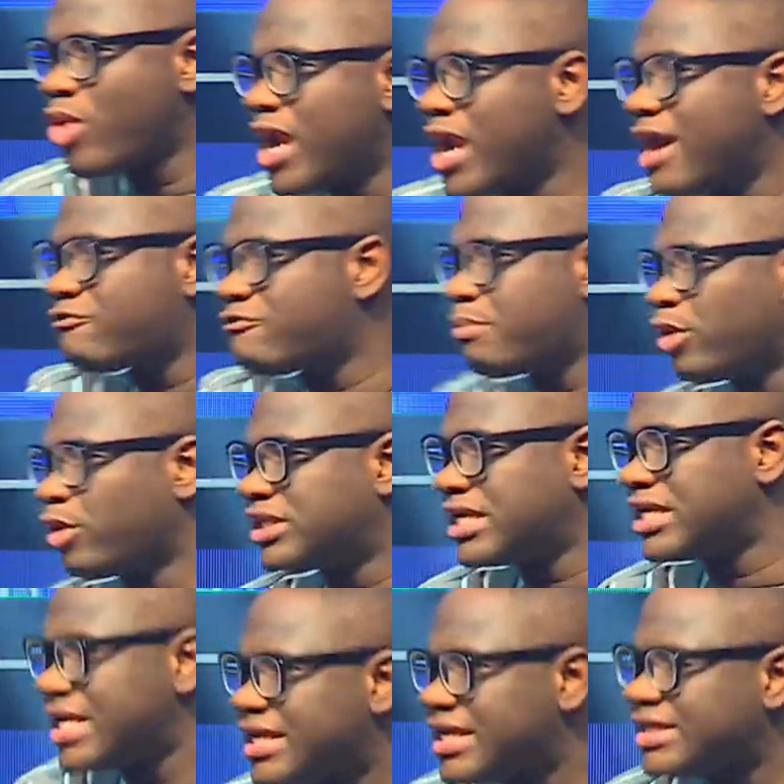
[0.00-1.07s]
where everybody
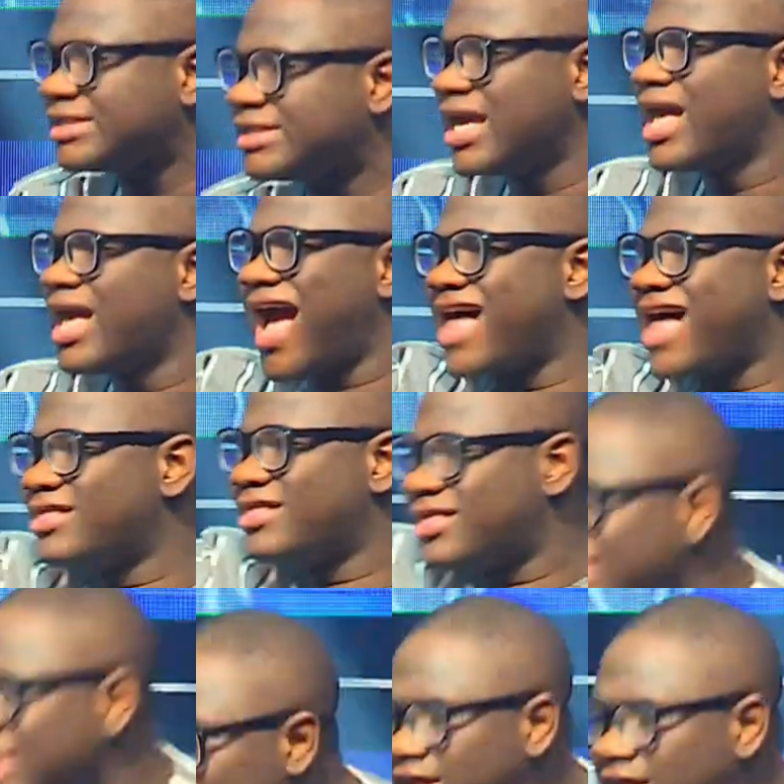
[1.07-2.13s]
is, and
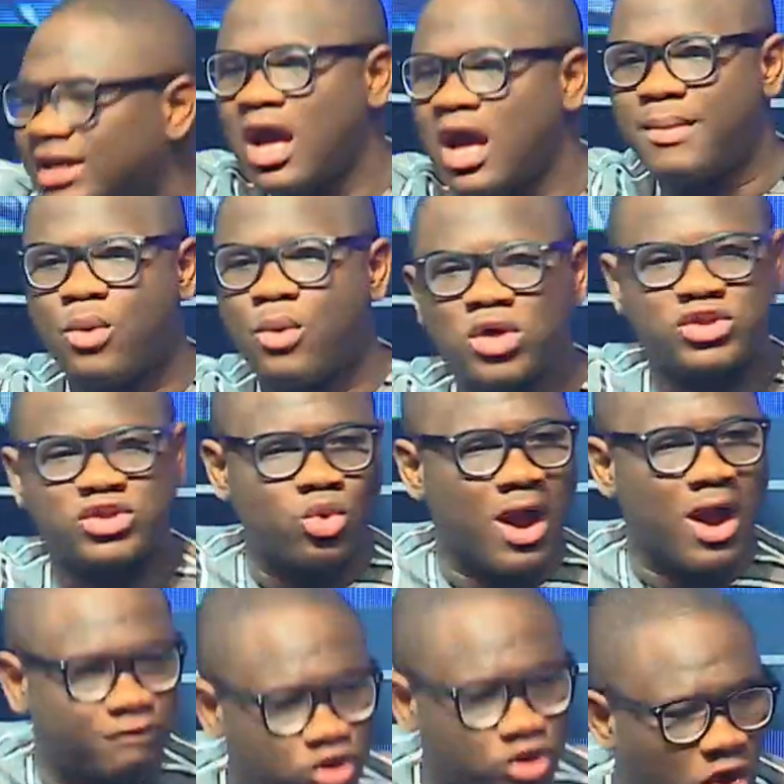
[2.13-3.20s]
think about what you
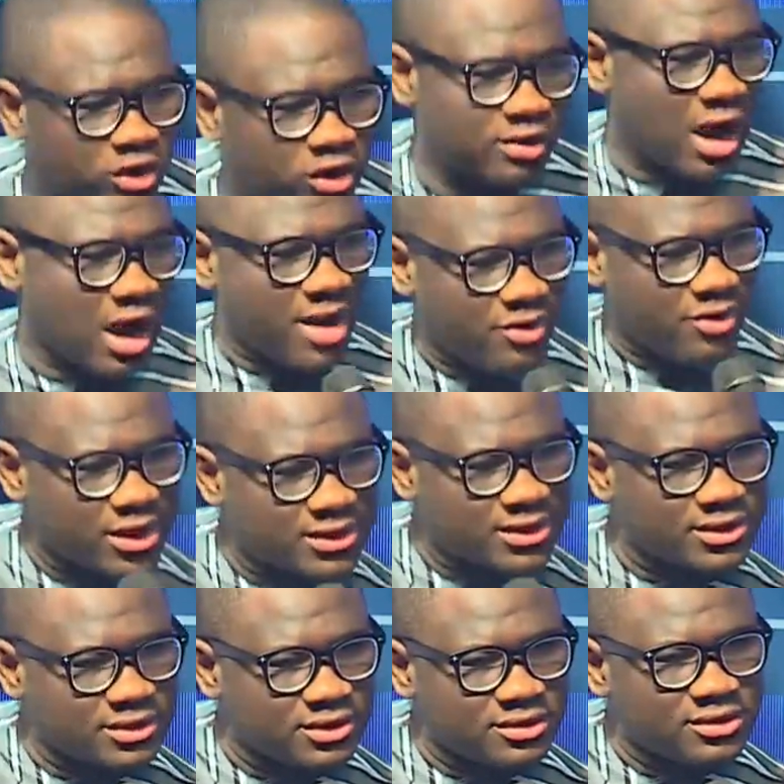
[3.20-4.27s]
have done. Am I right?
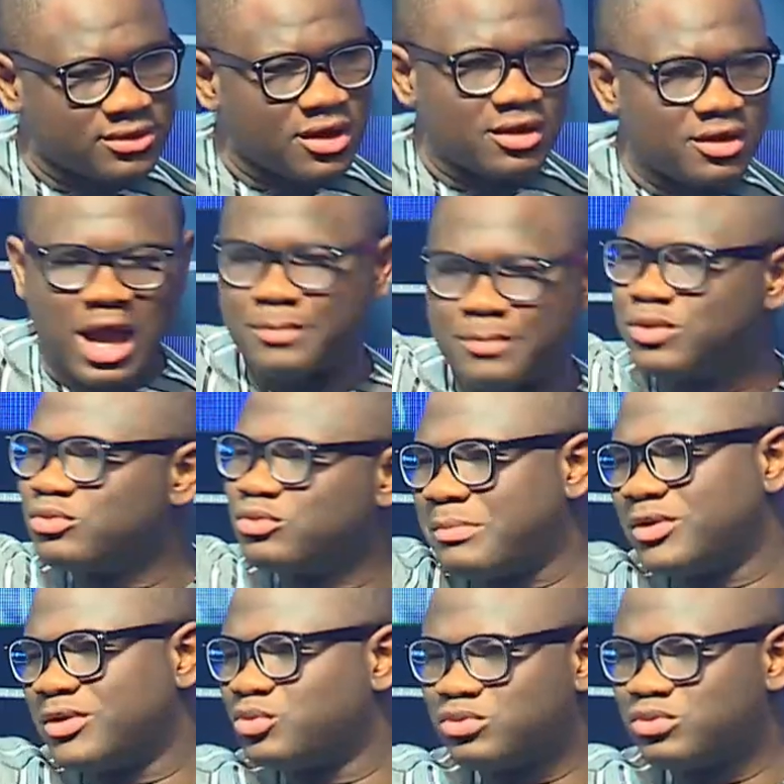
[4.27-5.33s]
I, be, I
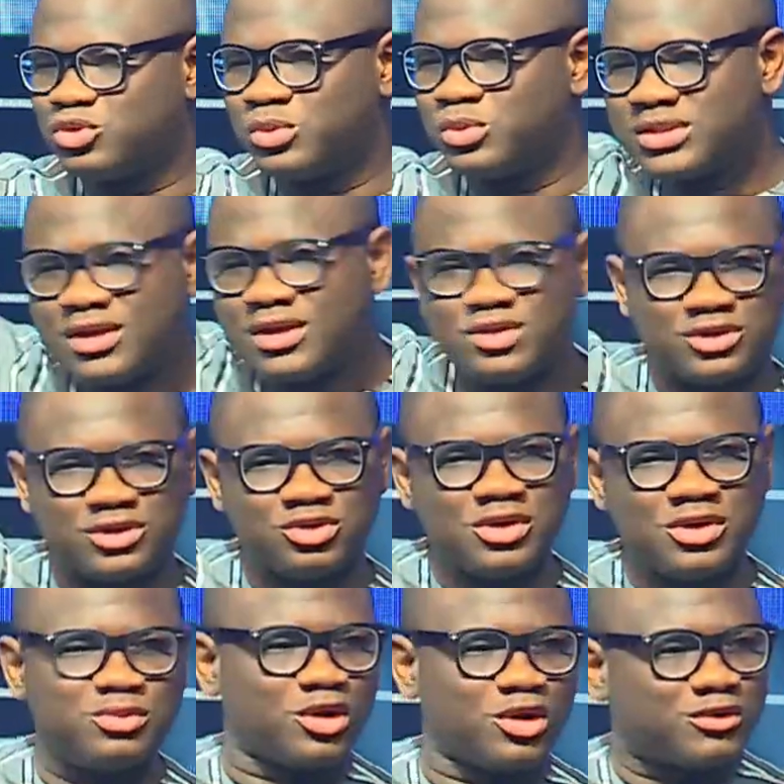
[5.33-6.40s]
mean, do we tell your
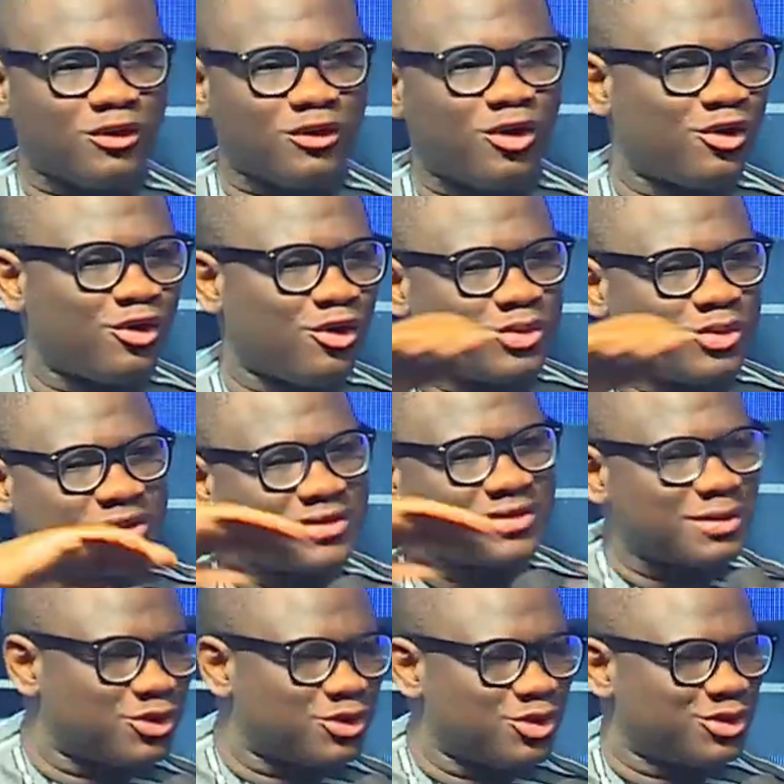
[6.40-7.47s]
children? We just flog or we tell
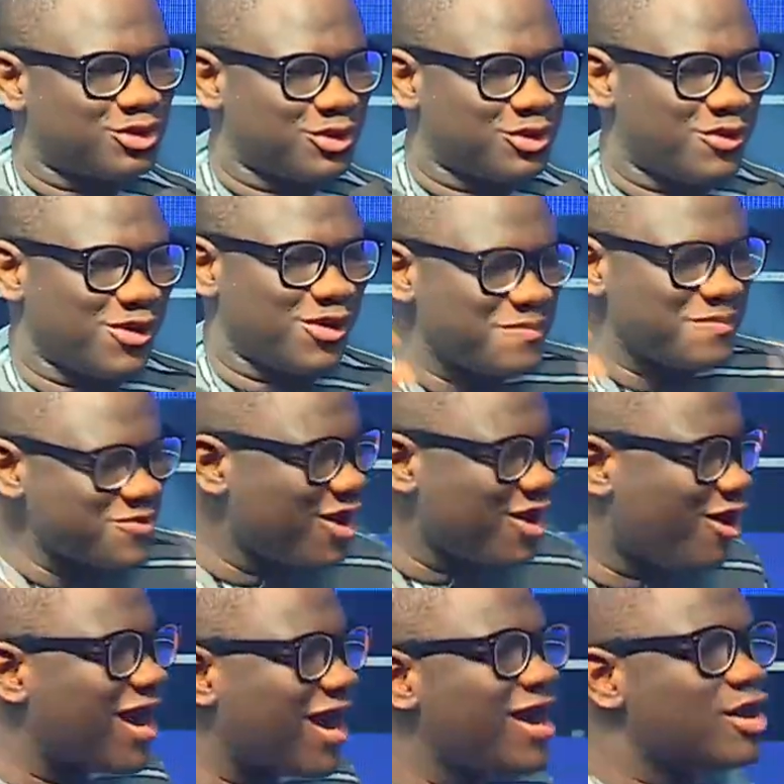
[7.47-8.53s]
them to go to the wall. All
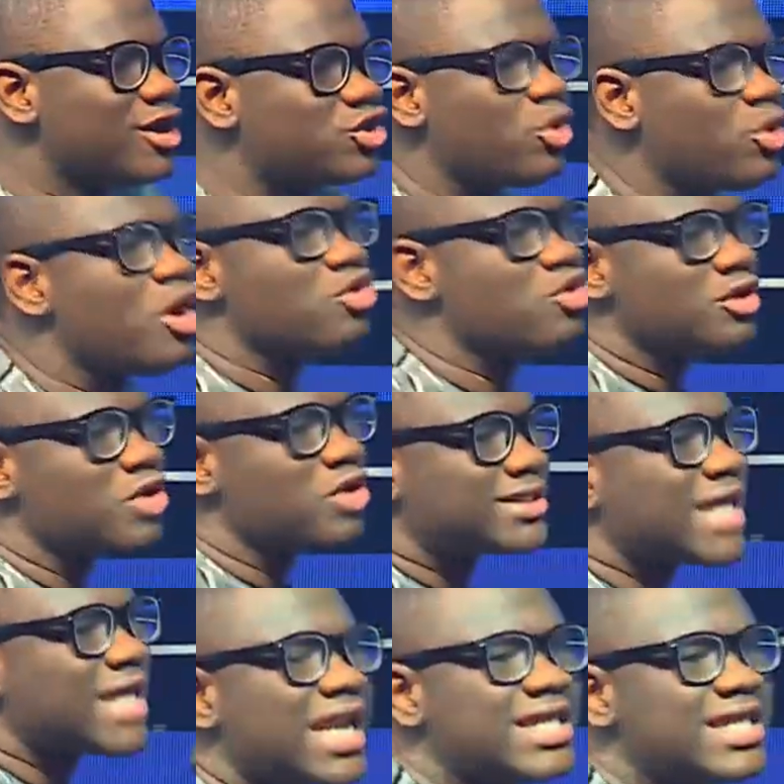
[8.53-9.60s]
right? So you're, you're
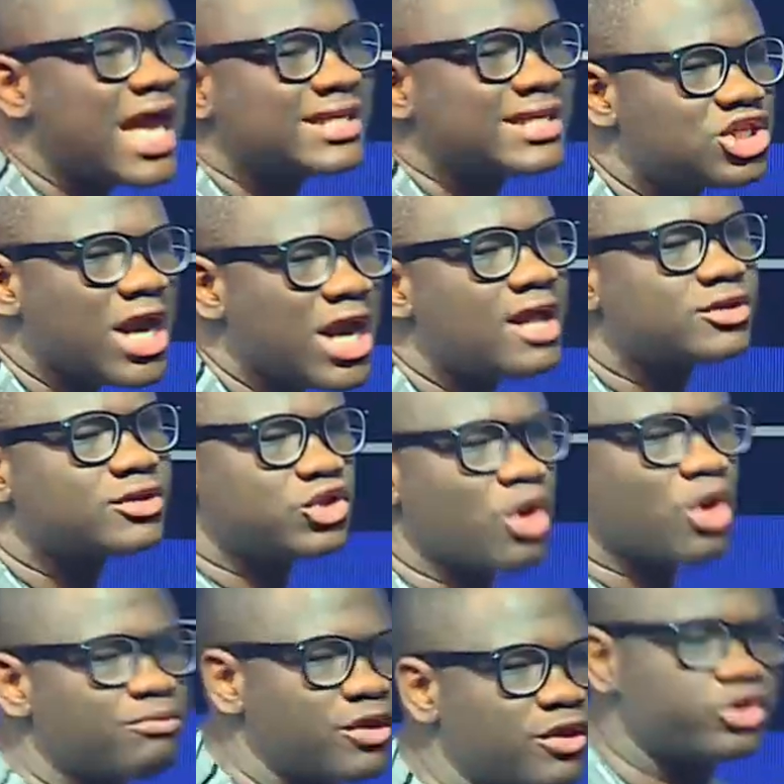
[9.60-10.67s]
telling that child something.